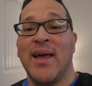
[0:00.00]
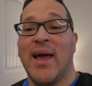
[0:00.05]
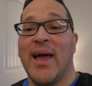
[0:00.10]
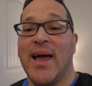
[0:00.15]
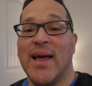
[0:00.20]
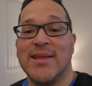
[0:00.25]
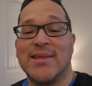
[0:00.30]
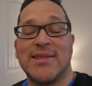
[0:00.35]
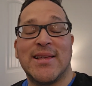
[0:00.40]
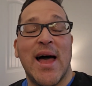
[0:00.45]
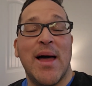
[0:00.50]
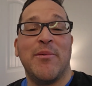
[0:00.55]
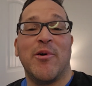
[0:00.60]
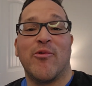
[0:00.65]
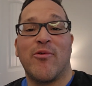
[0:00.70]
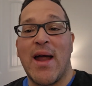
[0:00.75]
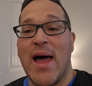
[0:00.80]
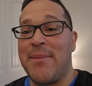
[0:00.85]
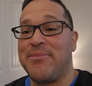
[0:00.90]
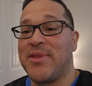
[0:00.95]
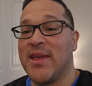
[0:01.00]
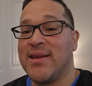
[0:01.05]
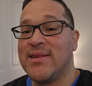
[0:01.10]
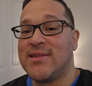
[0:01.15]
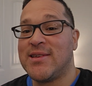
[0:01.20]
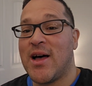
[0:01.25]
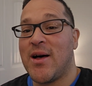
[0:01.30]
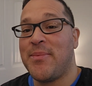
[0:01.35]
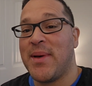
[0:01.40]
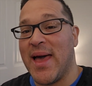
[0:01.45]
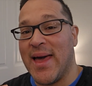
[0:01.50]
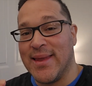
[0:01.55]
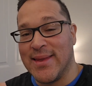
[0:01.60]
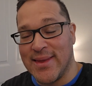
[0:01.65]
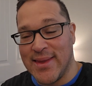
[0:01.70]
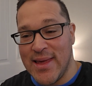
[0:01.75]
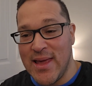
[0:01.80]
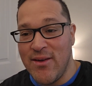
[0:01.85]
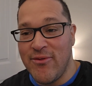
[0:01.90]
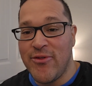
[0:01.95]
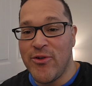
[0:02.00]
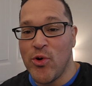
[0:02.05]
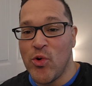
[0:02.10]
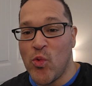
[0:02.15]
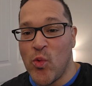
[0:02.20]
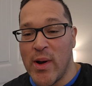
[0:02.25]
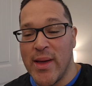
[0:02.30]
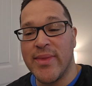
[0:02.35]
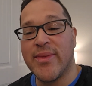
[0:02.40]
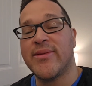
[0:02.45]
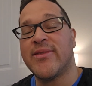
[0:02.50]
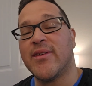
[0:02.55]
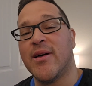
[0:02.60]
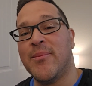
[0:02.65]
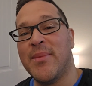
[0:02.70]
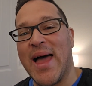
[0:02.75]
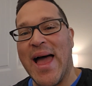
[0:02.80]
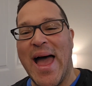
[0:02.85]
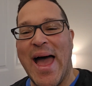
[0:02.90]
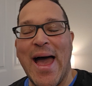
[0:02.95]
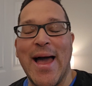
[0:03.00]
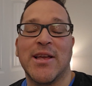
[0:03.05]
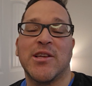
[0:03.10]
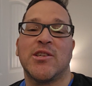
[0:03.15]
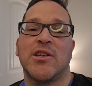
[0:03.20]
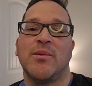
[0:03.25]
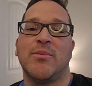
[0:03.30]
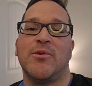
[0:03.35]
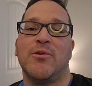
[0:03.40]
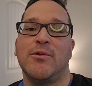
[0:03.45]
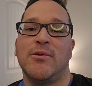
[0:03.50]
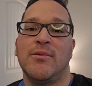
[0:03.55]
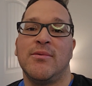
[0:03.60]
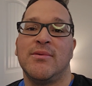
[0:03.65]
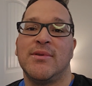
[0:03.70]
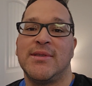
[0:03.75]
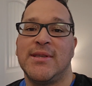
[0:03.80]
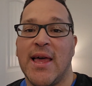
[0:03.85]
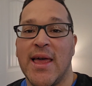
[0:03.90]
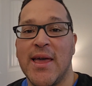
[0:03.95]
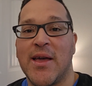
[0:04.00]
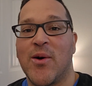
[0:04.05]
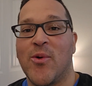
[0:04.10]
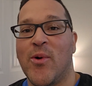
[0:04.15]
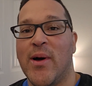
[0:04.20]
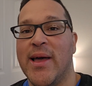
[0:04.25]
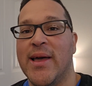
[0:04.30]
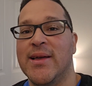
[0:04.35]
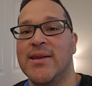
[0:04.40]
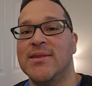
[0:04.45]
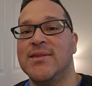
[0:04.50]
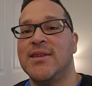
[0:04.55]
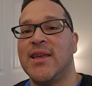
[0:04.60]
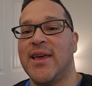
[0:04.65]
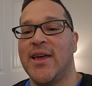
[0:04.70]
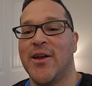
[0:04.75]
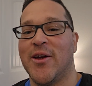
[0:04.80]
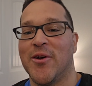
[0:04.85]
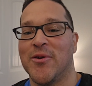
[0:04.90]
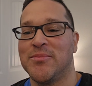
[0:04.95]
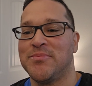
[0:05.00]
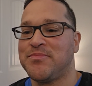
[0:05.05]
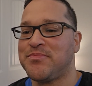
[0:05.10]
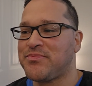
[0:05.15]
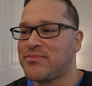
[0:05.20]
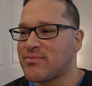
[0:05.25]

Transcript: It's time to wrap things up and leave you with some actionable takeaways here.